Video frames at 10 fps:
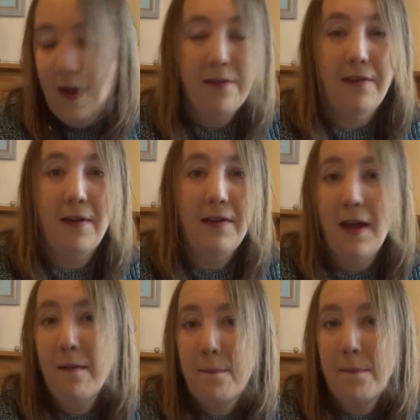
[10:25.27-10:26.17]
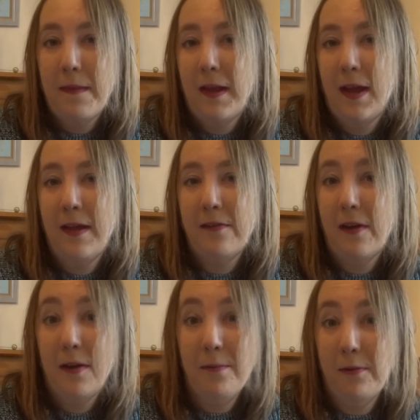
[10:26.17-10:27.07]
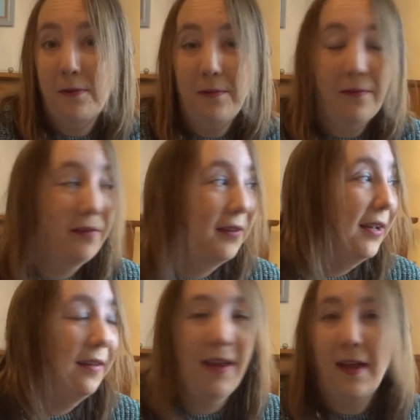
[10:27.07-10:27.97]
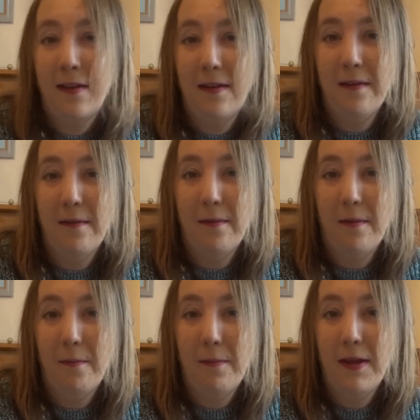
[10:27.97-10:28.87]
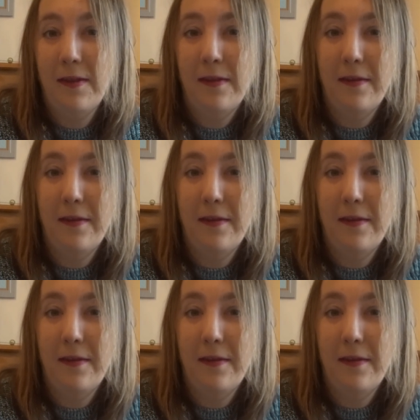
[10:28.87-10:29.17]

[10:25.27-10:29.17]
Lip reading: So yeah, and I will see you then with